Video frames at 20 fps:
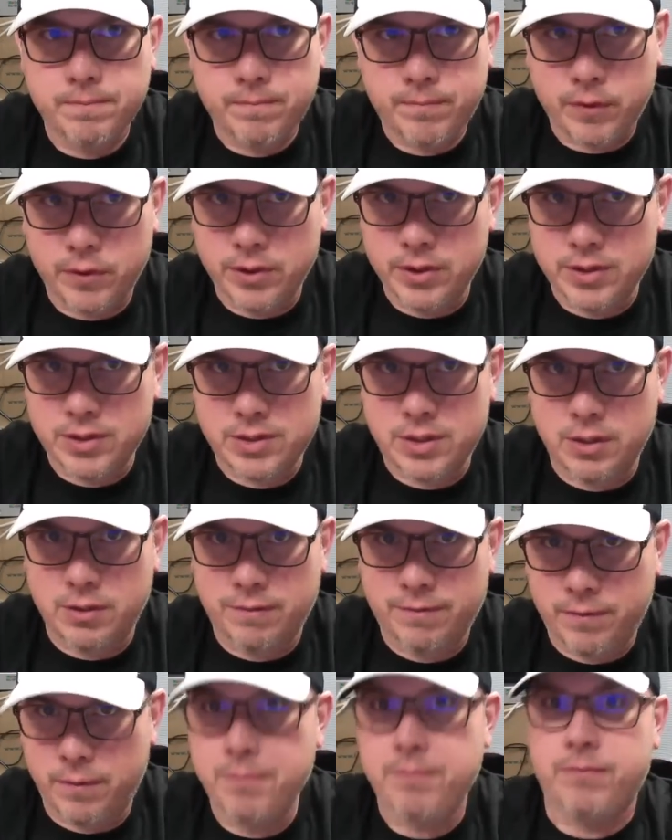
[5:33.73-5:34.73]
for this stuff
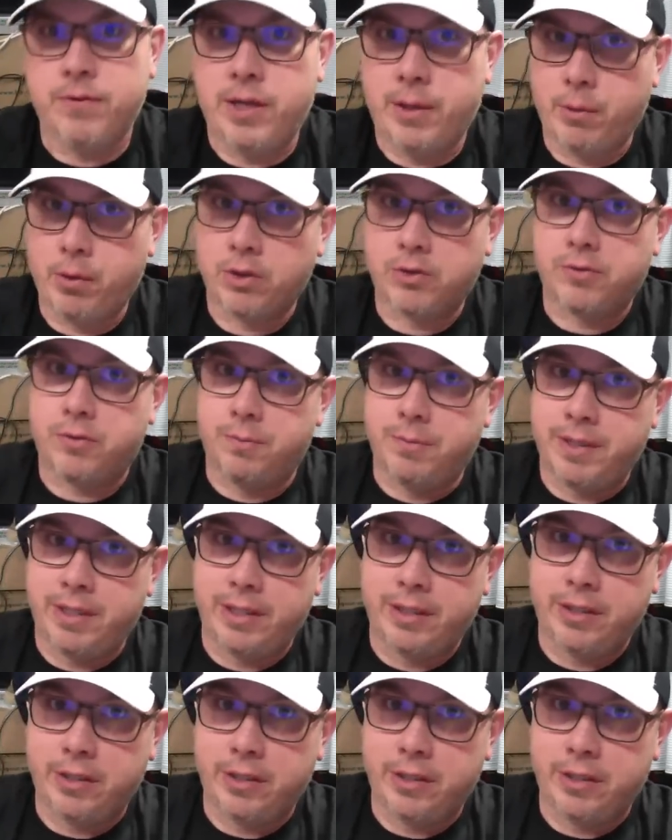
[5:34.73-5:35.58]
for that works for me.